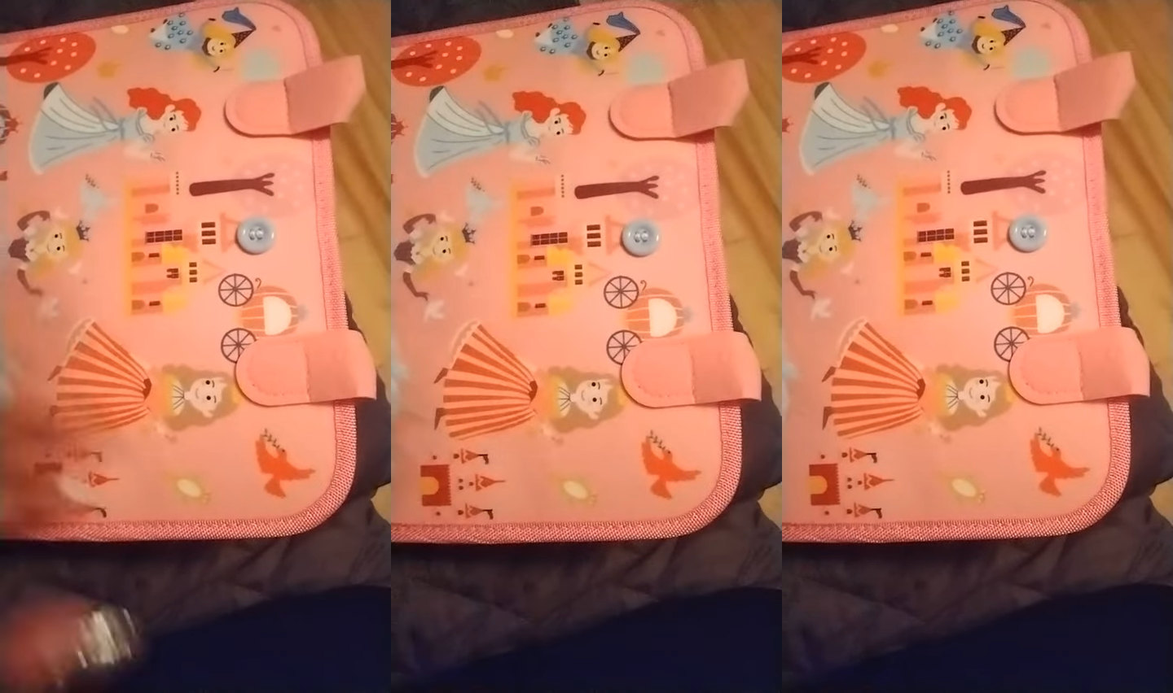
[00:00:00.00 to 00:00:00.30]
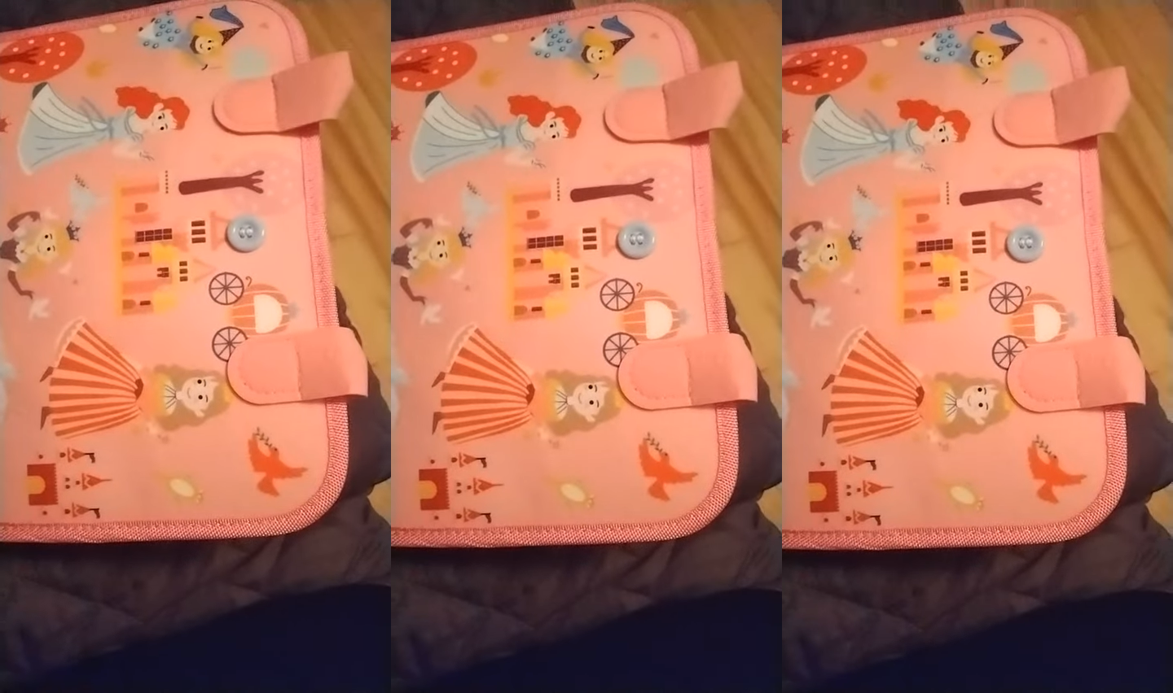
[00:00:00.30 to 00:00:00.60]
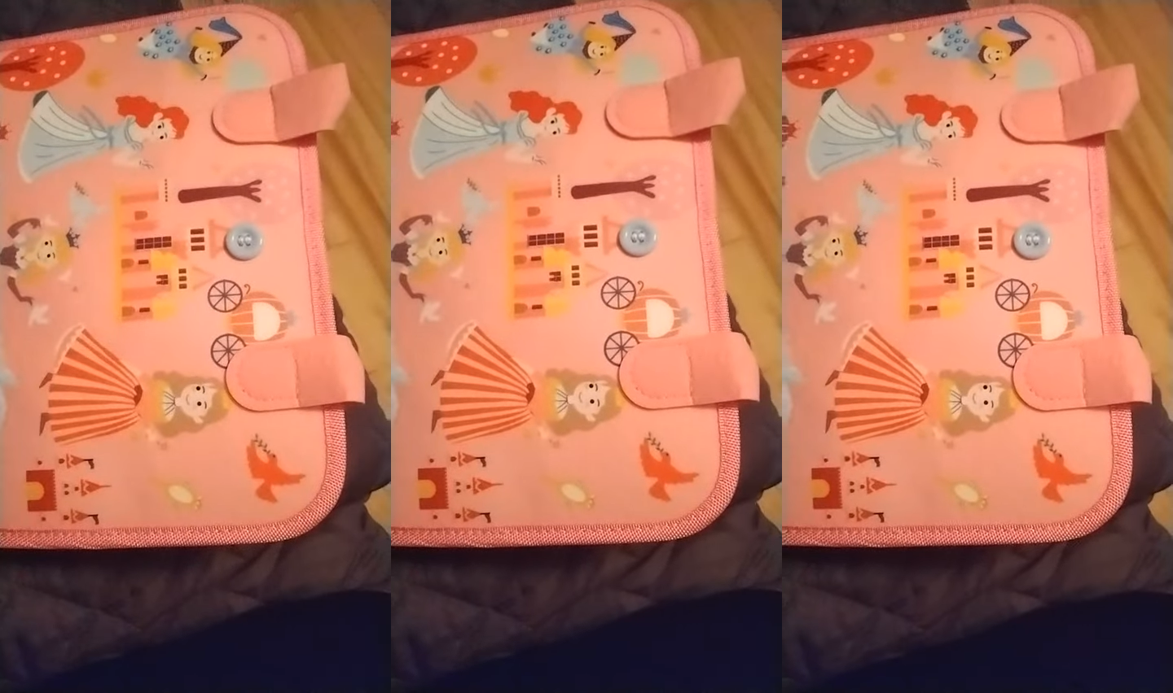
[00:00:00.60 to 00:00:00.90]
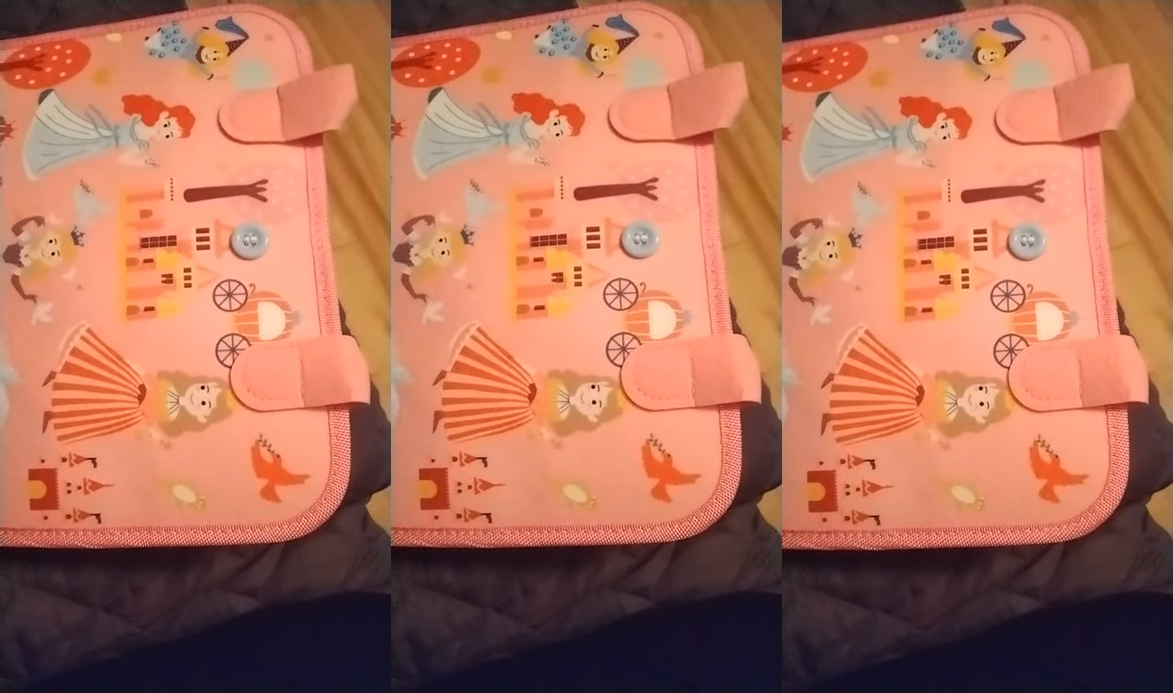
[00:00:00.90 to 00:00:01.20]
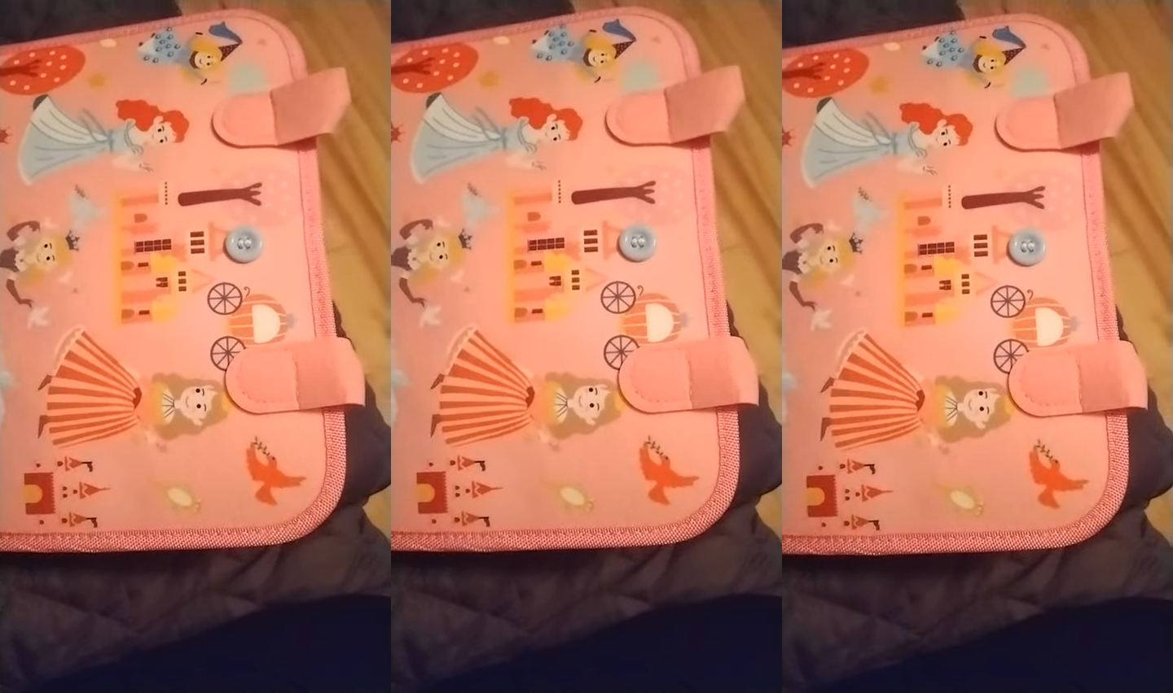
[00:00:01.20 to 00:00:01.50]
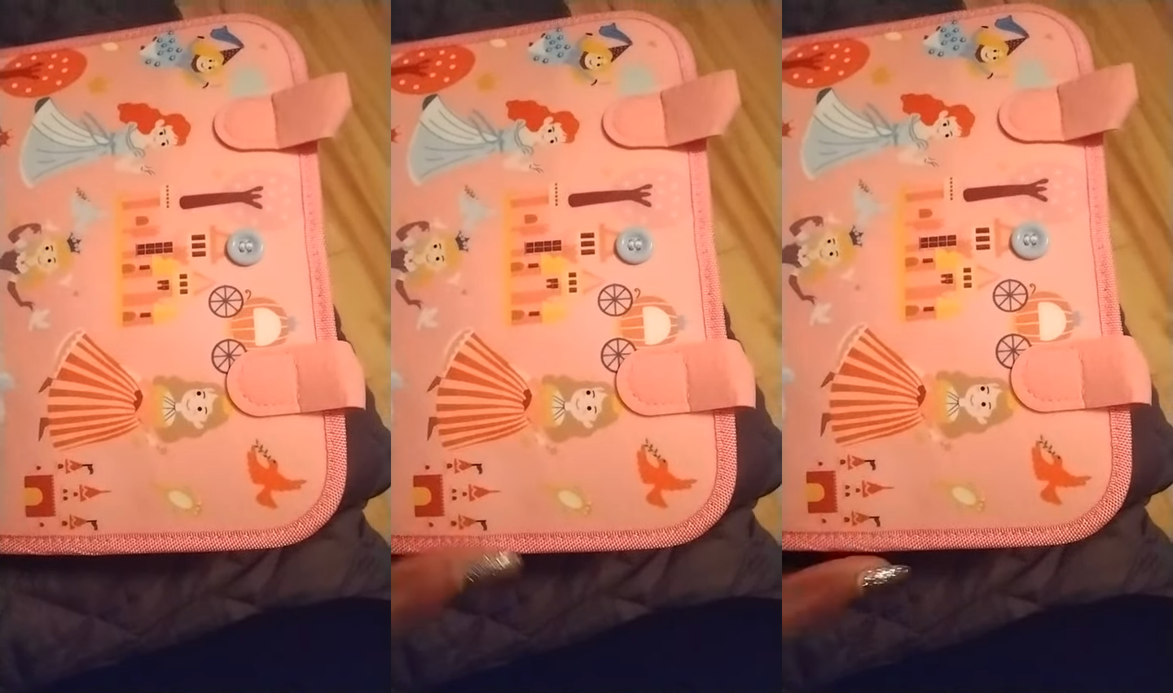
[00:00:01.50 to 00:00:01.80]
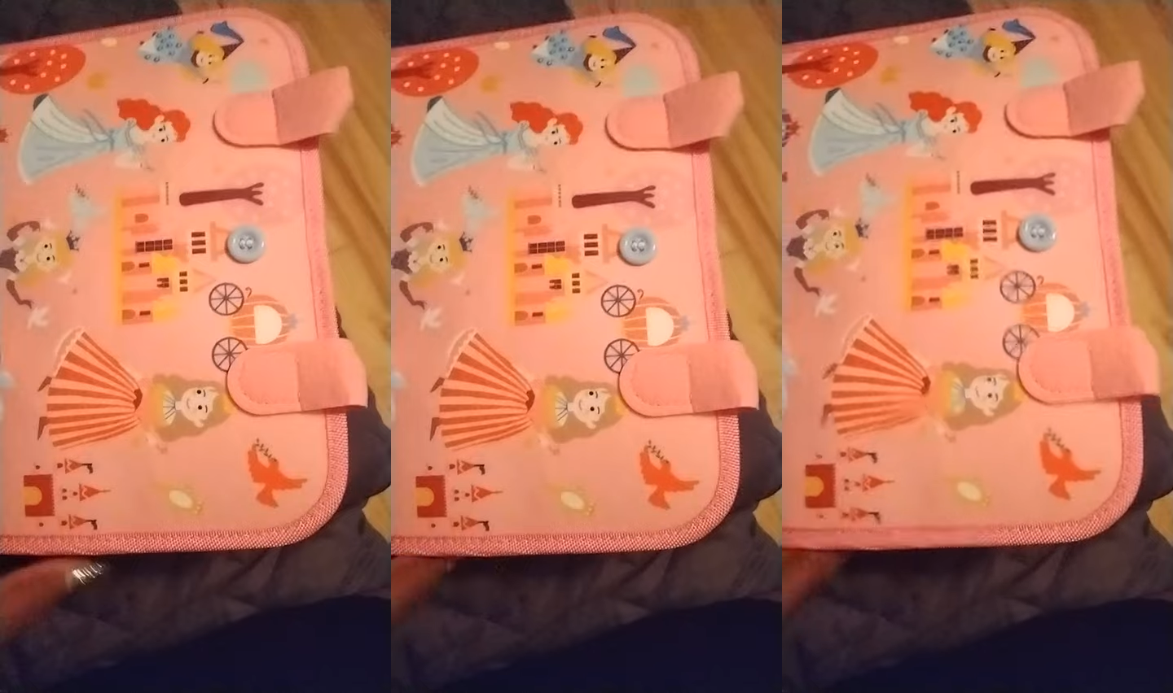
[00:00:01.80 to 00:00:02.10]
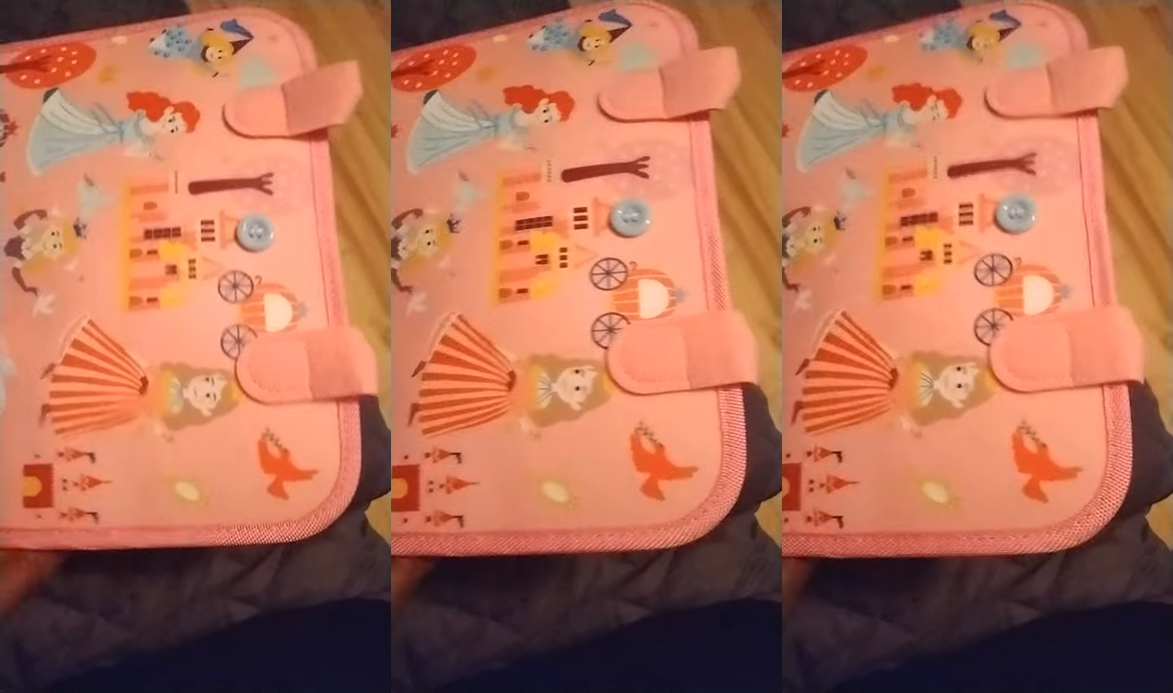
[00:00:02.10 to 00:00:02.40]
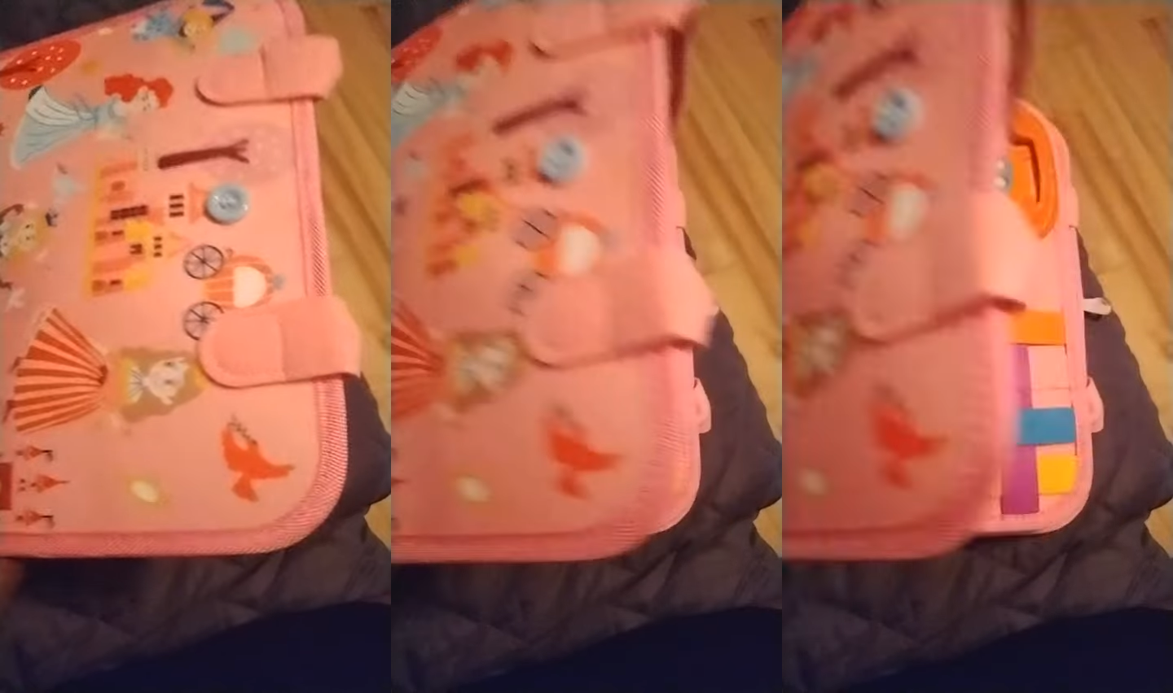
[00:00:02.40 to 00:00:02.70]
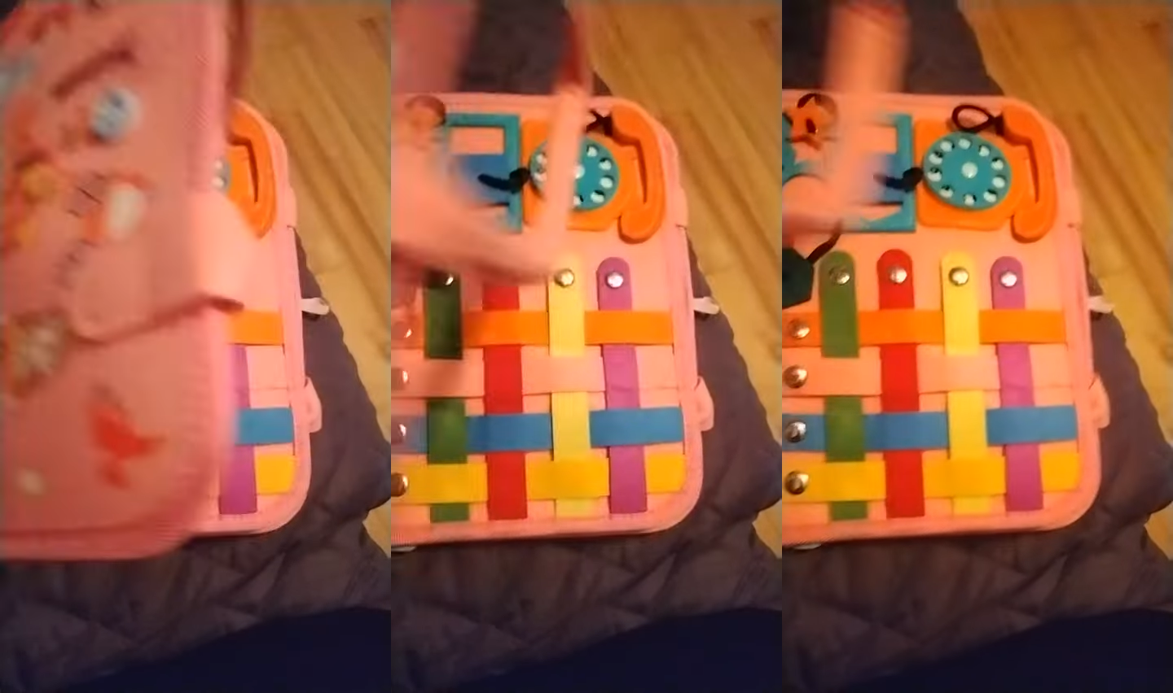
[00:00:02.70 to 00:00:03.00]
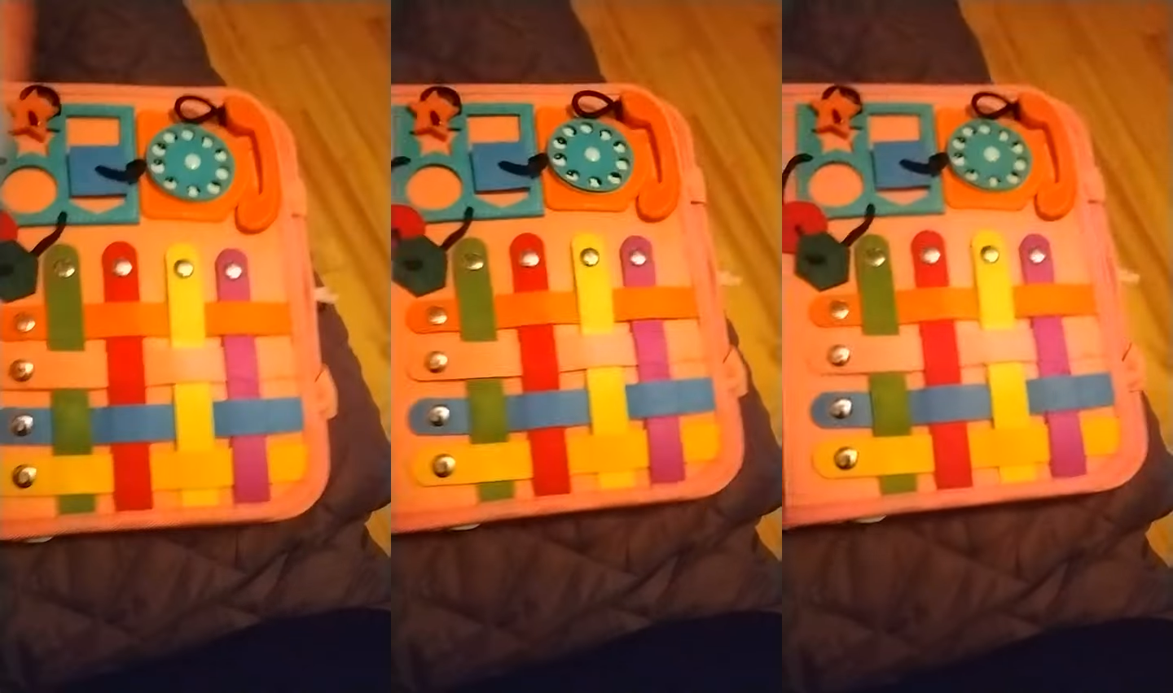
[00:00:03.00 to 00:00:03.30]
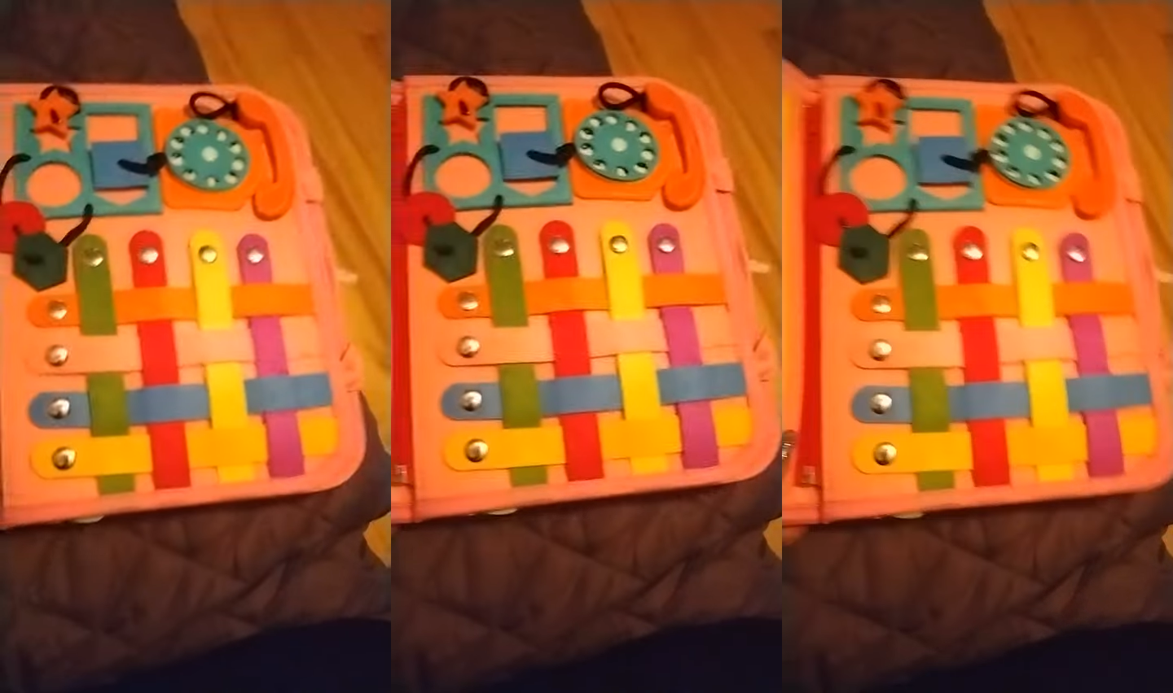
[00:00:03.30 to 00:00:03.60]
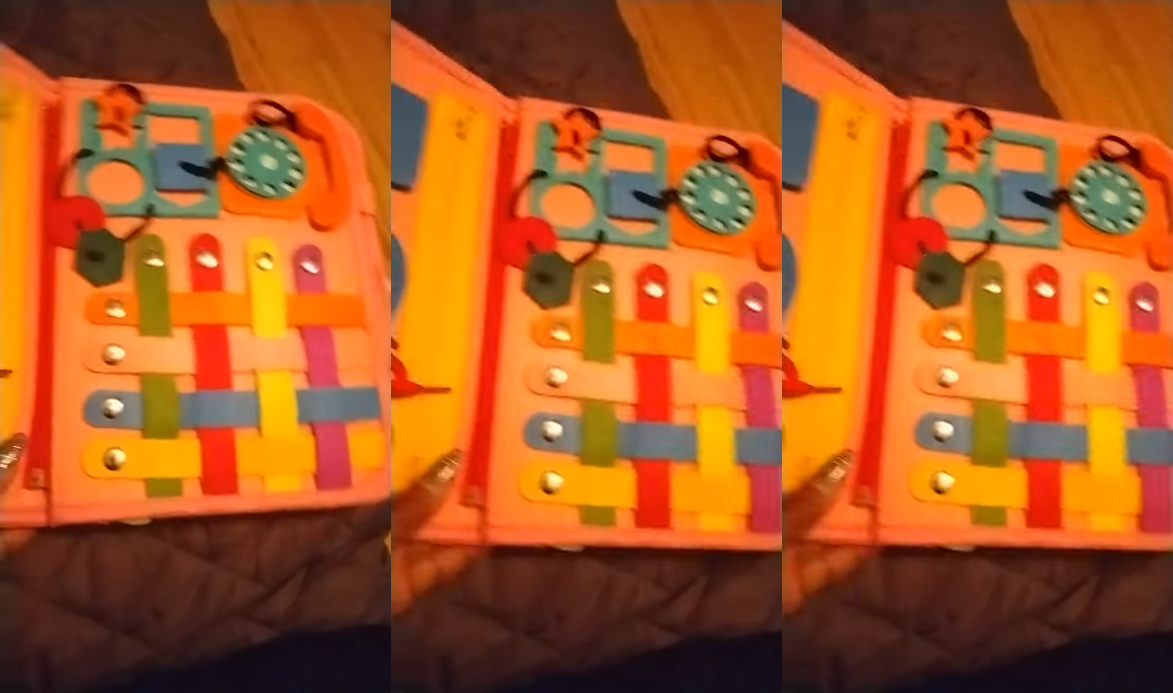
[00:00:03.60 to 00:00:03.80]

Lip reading: No face is visible, so there are no lips to read.